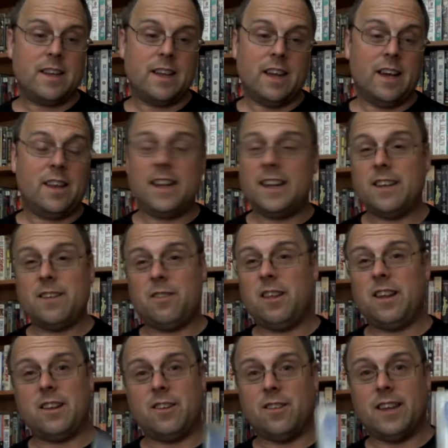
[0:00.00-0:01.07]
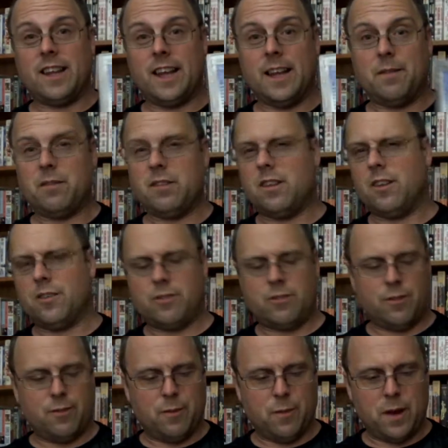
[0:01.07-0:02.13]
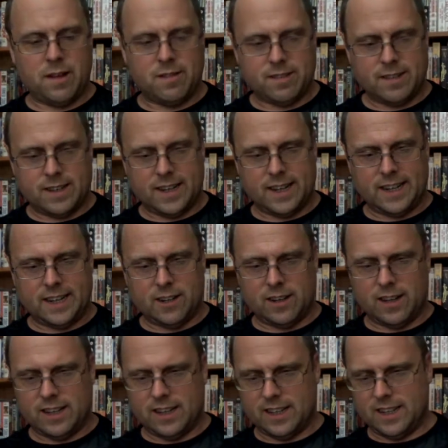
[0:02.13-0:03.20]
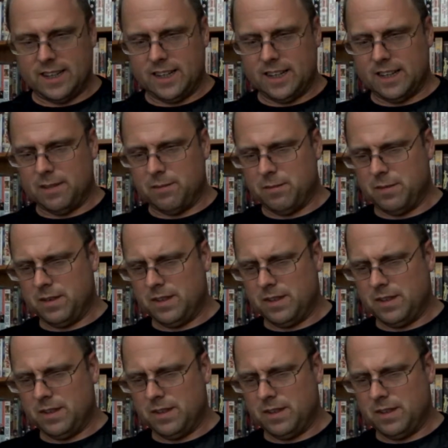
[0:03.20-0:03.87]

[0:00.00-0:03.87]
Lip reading: the other games, a lot of shovelware in there. You know, like the